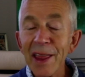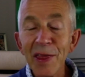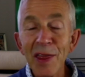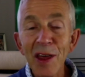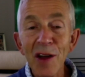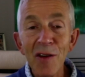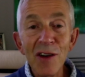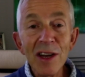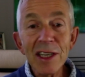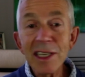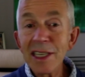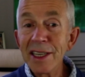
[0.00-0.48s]

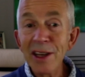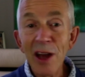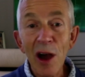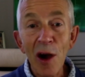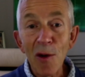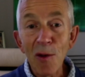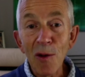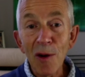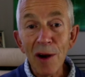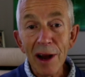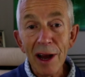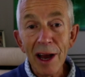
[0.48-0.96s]
there is
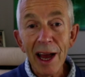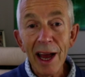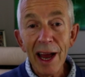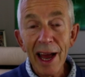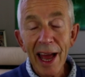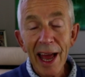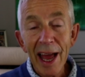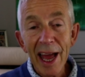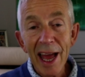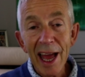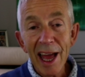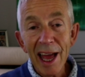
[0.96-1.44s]
no
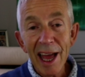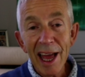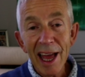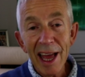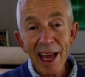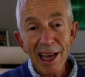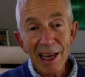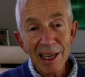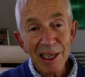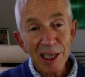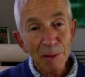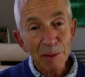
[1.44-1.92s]

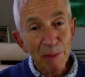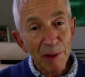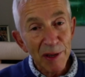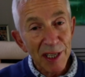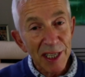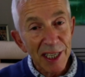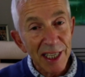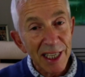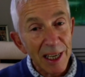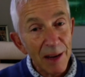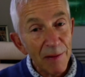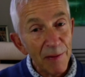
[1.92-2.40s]

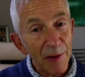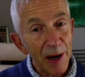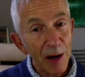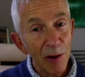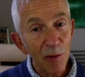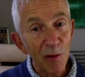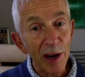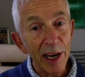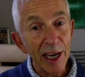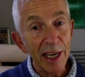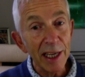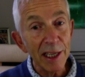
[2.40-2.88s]

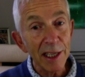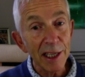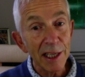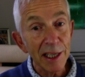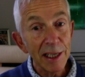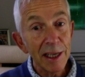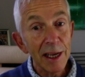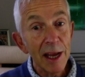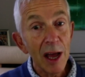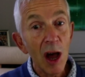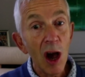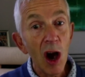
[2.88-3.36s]
specific
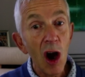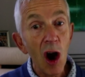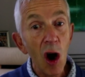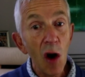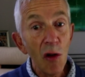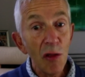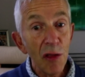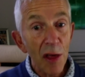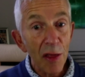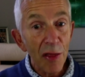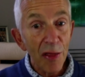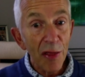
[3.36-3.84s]
reason
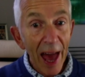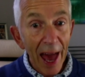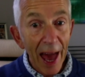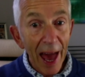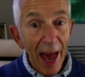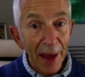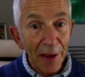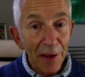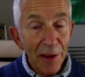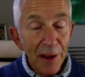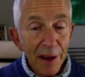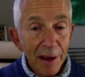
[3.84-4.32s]
other
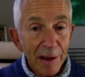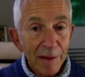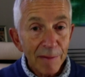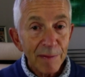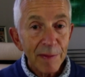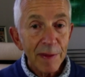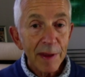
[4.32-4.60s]
than